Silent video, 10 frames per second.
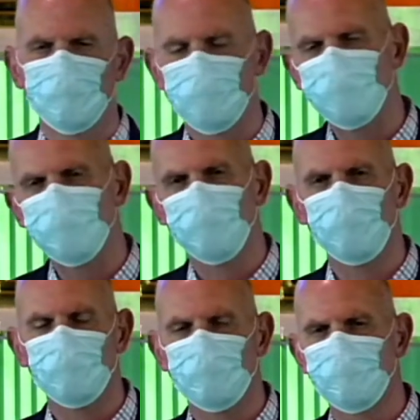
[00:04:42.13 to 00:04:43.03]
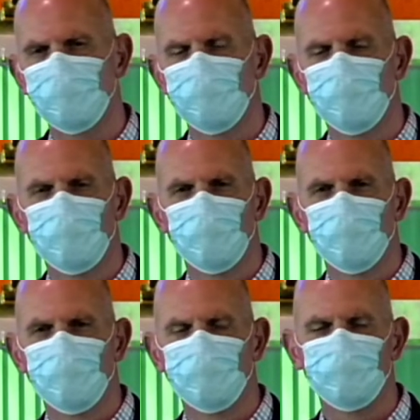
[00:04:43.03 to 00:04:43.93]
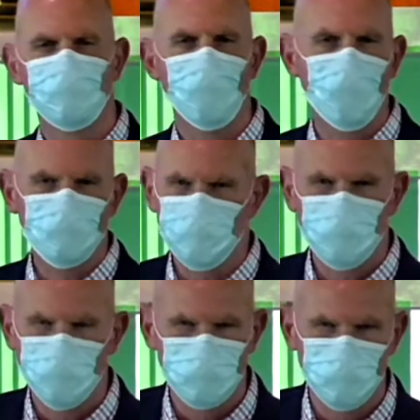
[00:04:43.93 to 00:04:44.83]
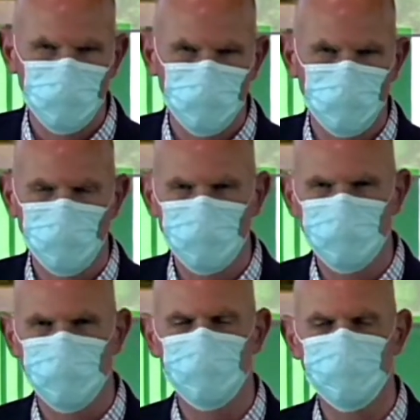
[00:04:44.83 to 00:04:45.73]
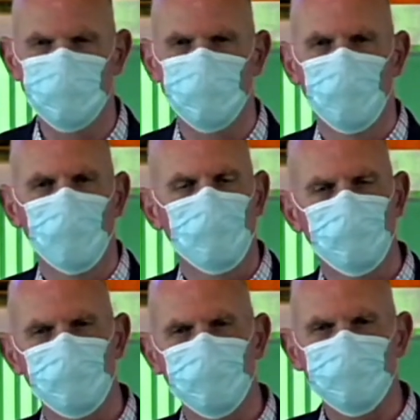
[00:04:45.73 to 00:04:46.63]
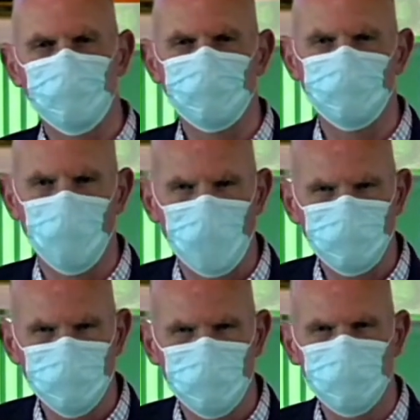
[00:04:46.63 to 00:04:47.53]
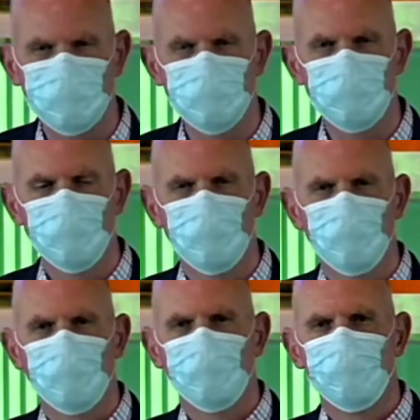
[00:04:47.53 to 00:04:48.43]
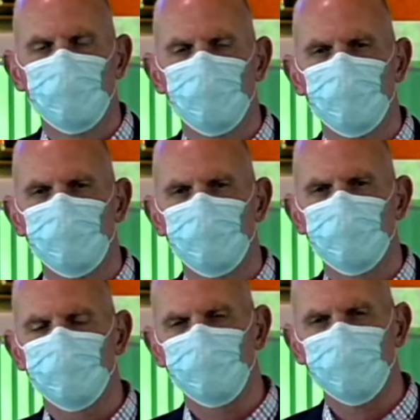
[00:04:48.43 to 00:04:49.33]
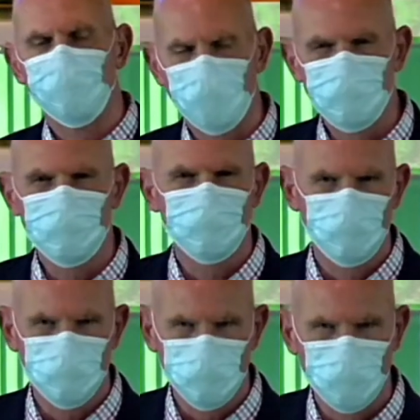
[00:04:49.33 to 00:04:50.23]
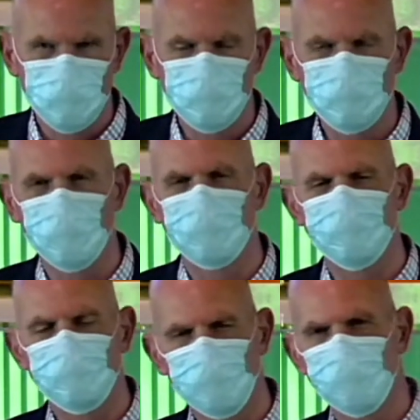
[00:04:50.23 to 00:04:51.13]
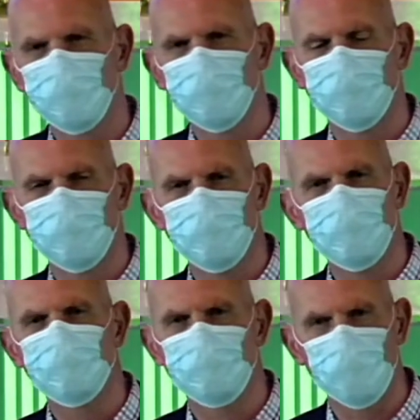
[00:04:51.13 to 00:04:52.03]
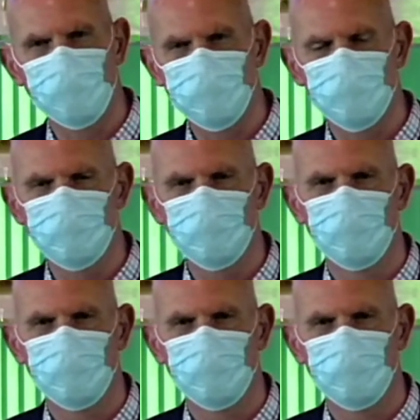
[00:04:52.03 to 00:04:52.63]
People flocked to him in the wilderness to receive baptism, to repent of their sins and turn in a new direction.